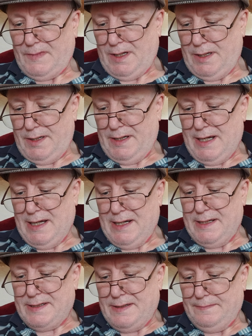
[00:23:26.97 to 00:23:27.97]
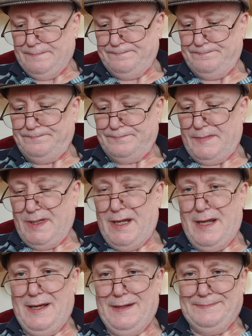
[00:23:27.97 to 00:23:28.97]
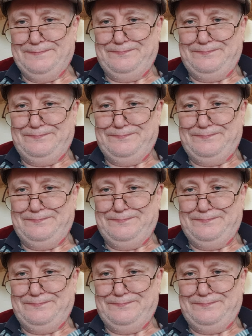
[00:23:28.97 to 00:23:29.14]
at night. Yeah.